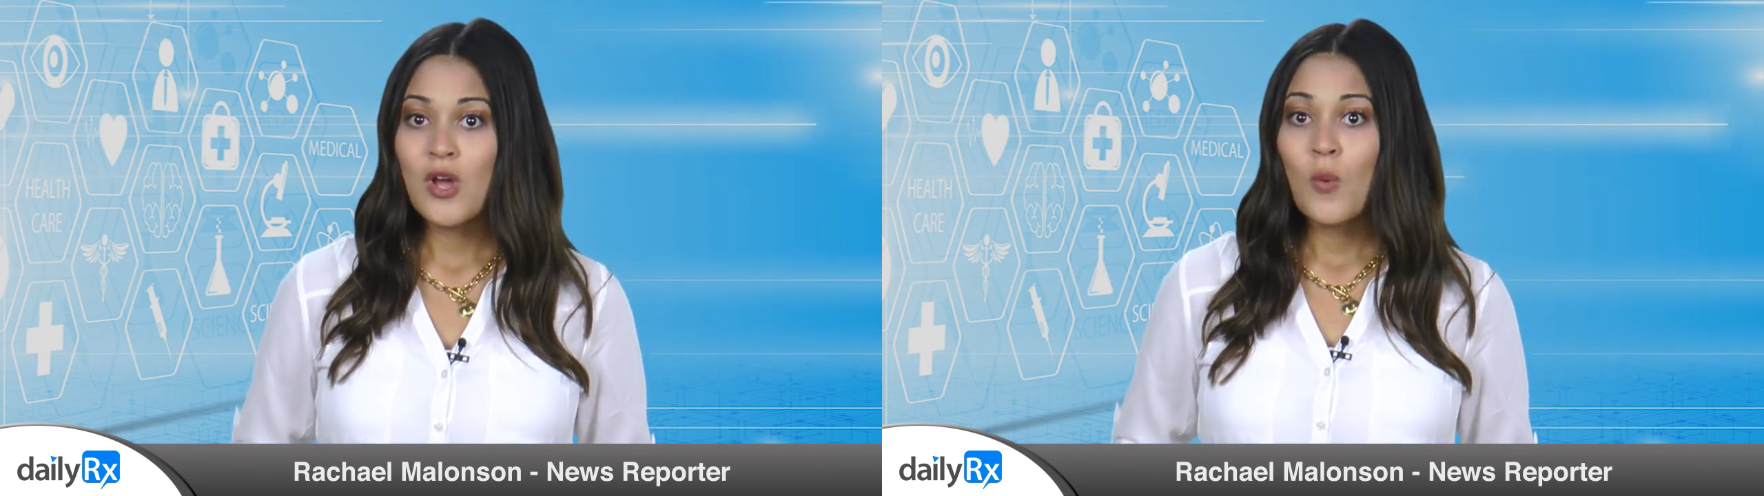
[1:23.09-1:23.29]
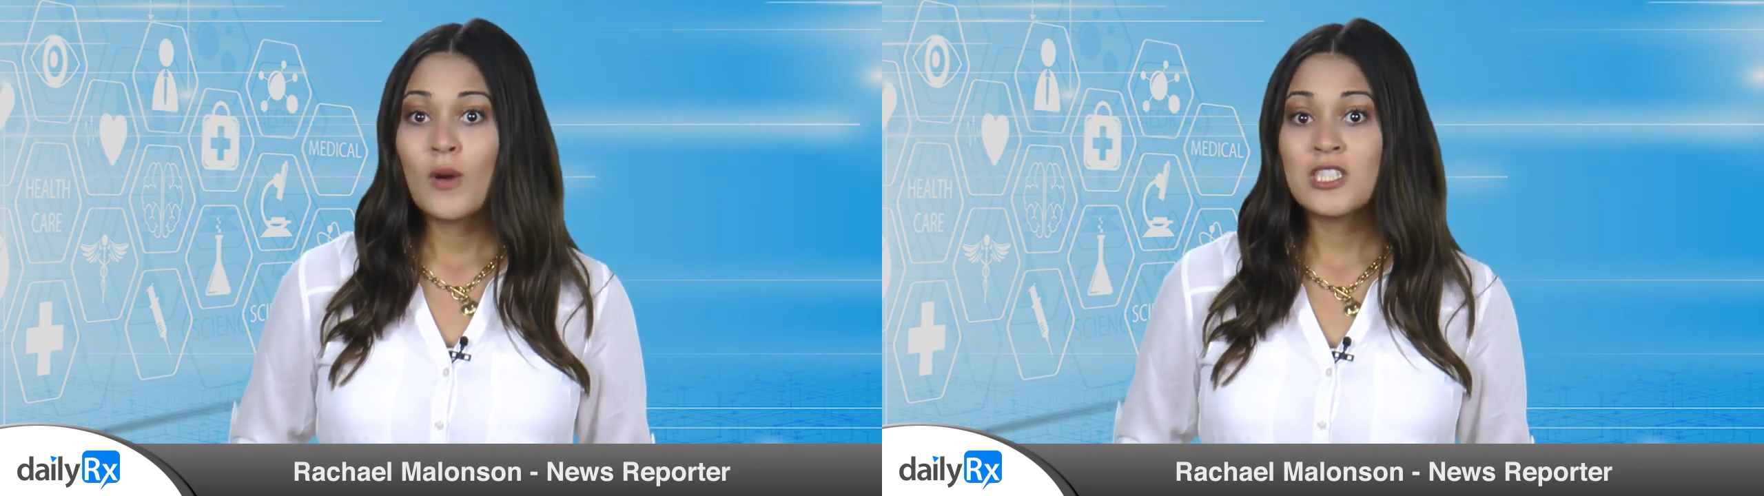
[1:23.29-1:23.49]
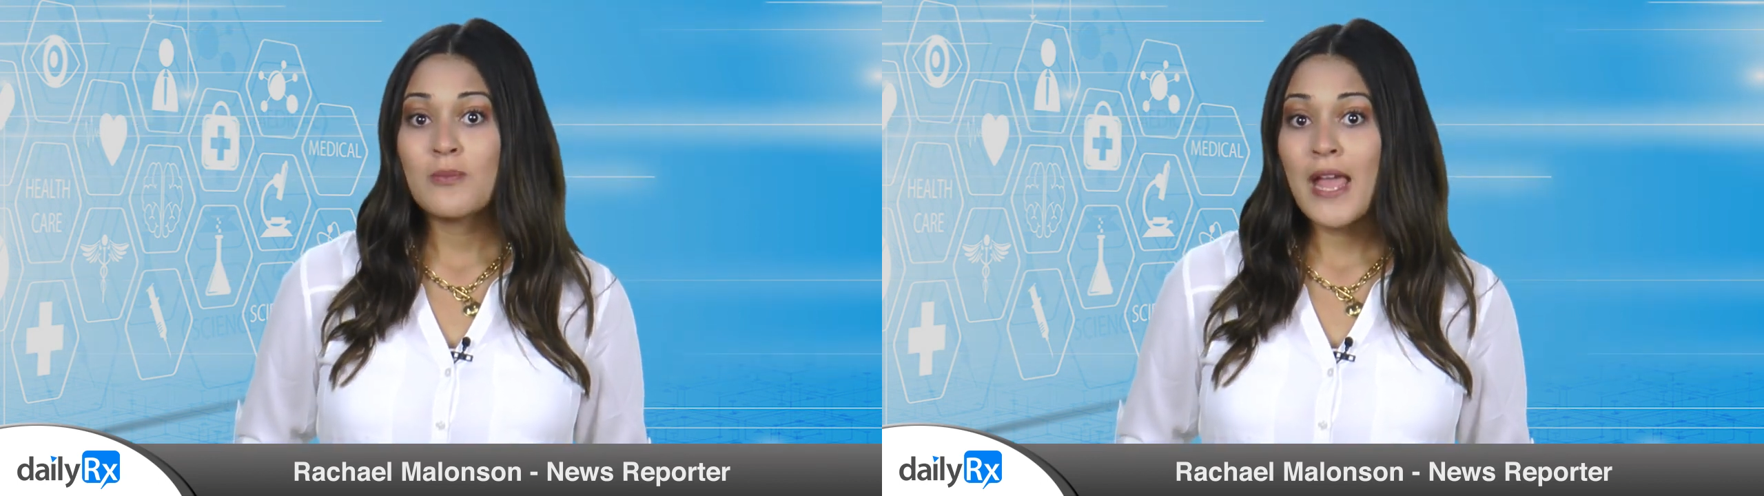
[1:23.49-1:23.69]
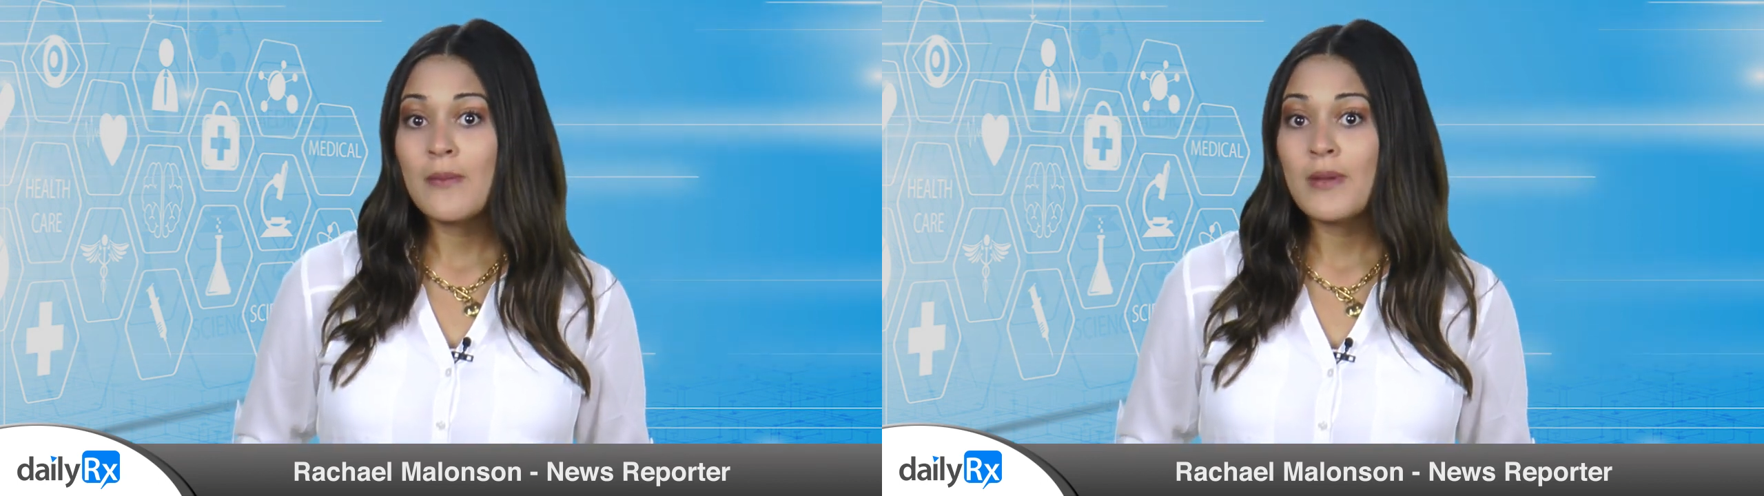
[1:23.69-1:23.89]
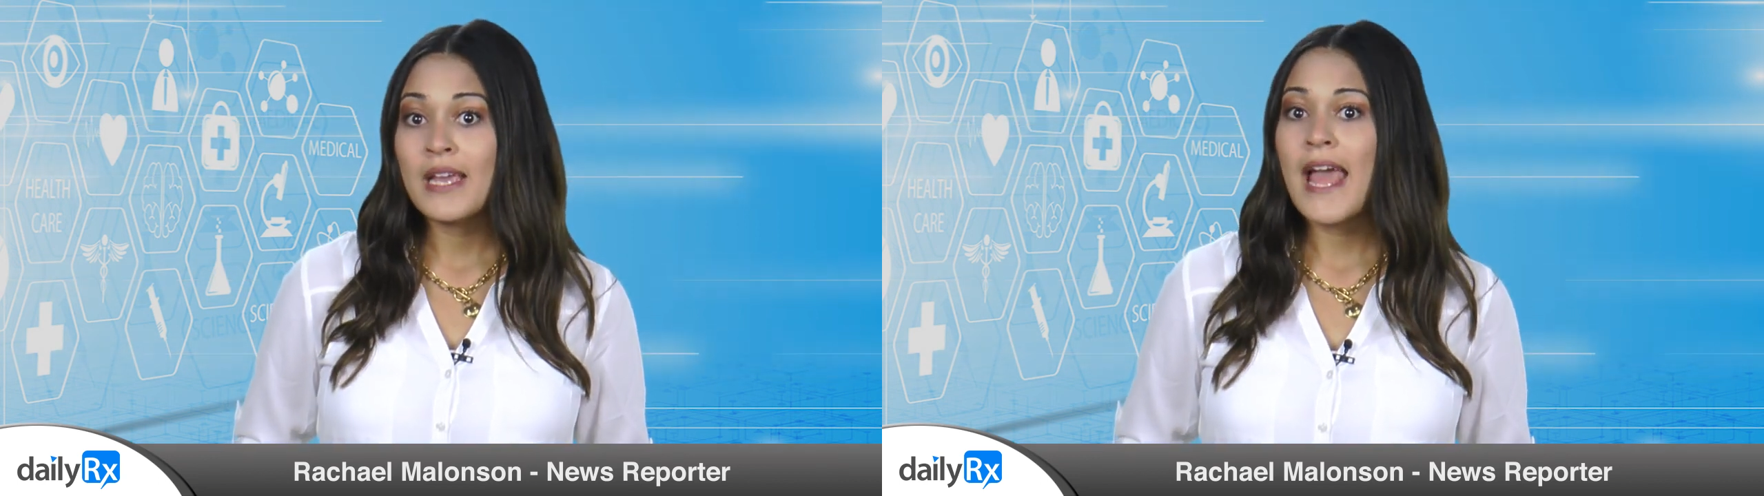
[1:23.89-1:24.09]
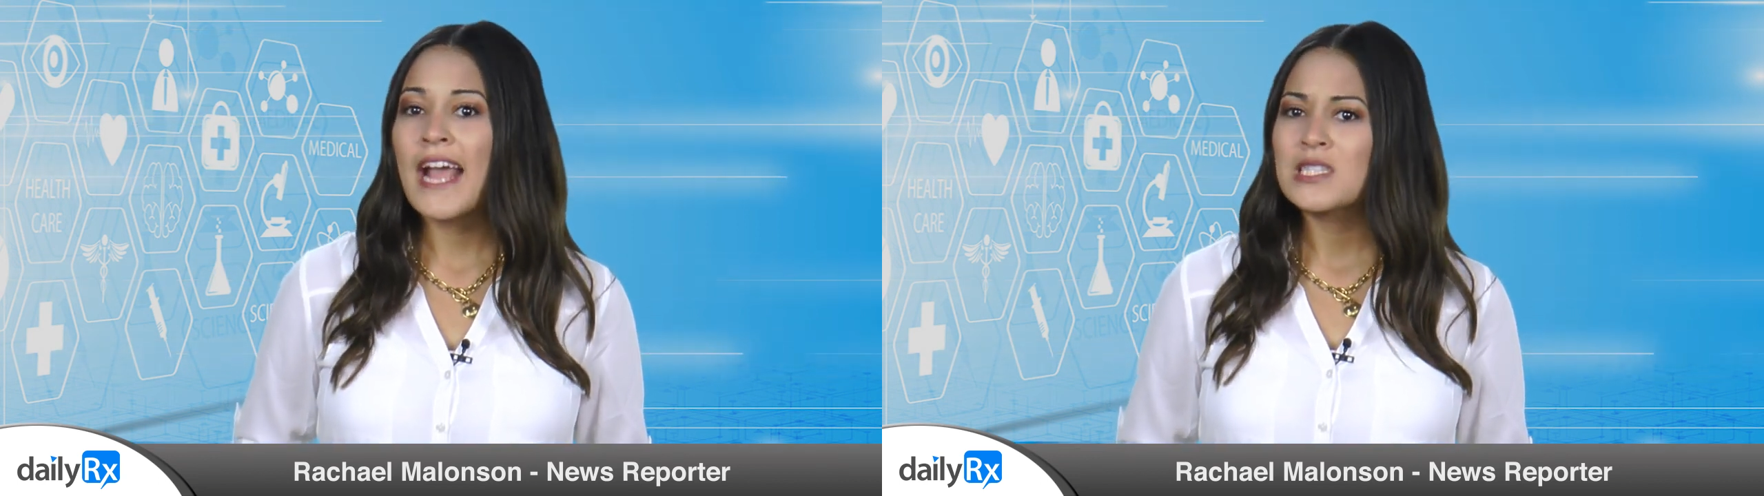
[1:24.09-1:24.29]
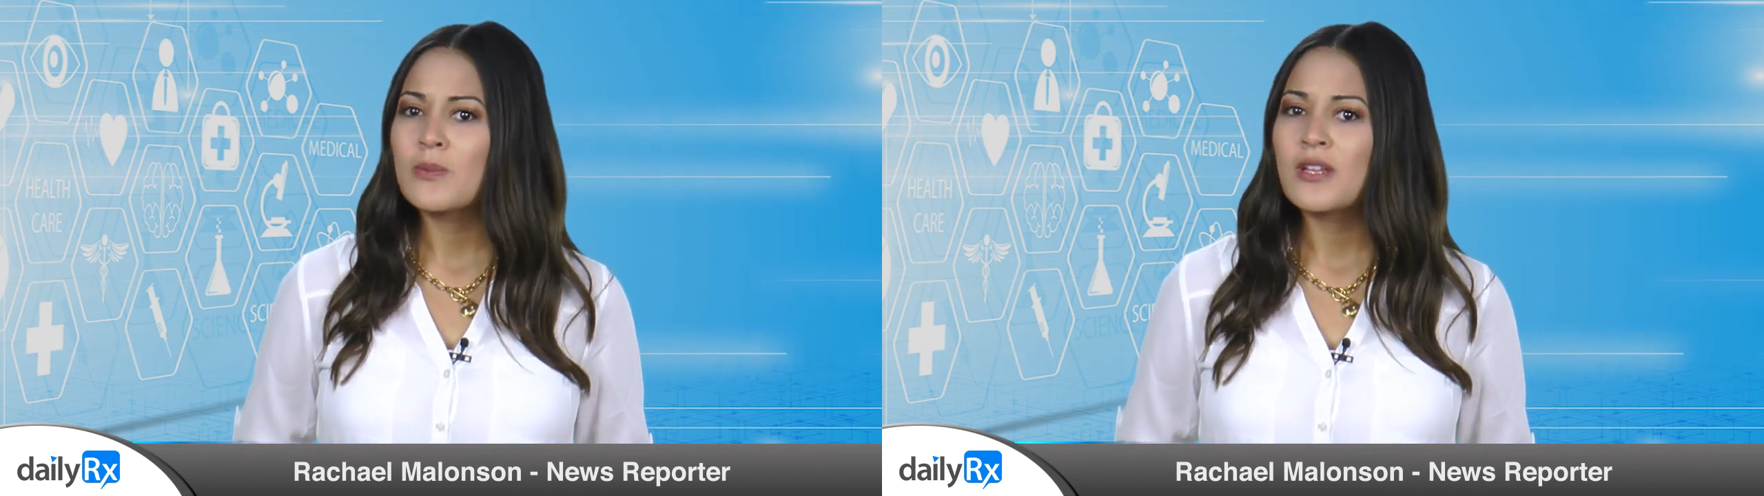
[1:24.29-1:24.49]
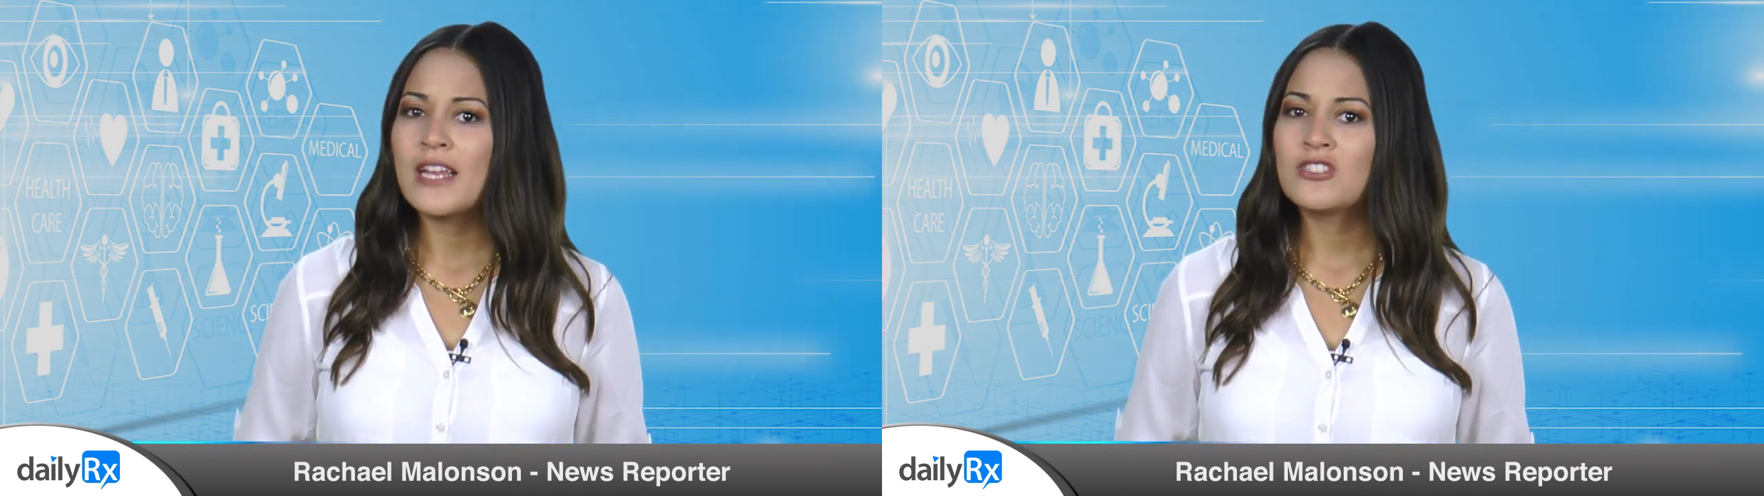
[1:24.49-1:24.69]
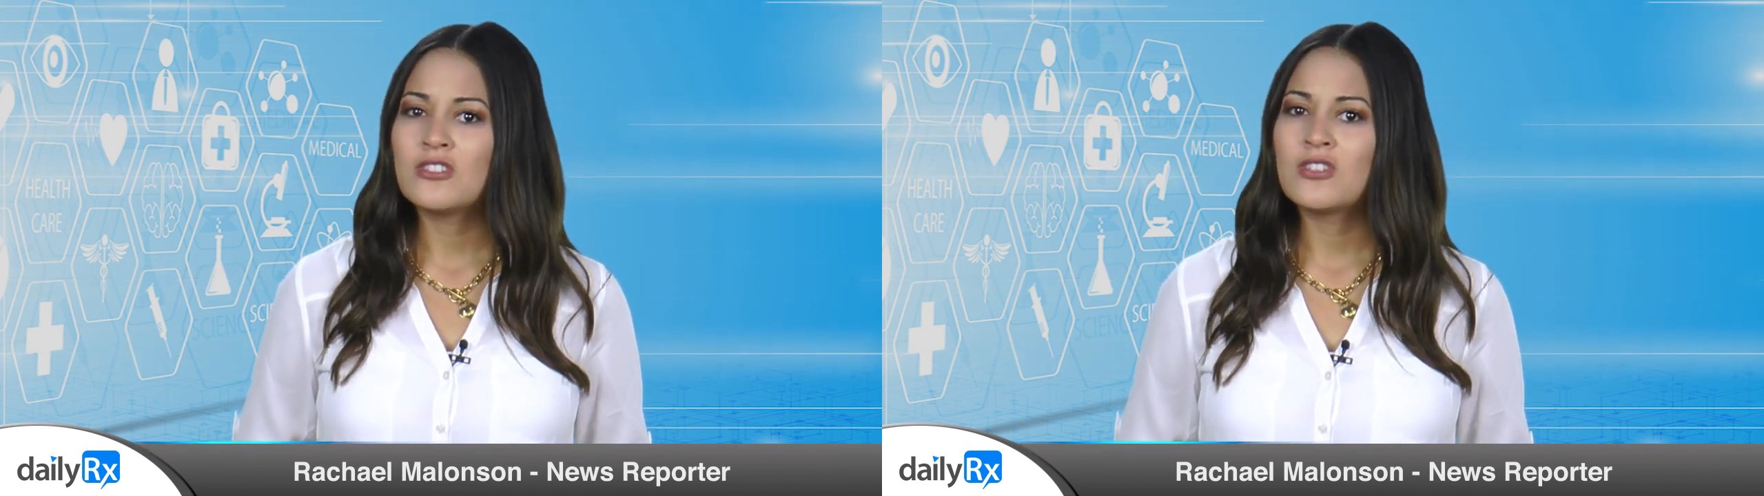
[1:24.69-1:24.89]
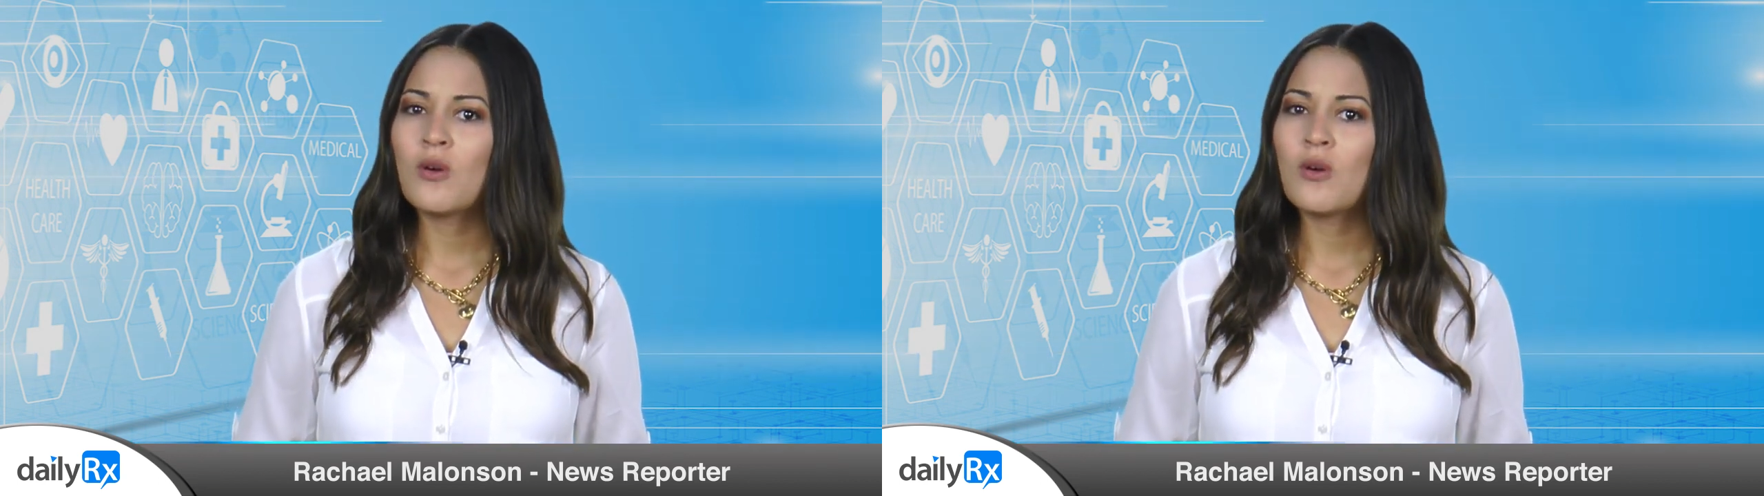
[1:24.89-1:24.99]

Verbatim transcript: which may be an explanation to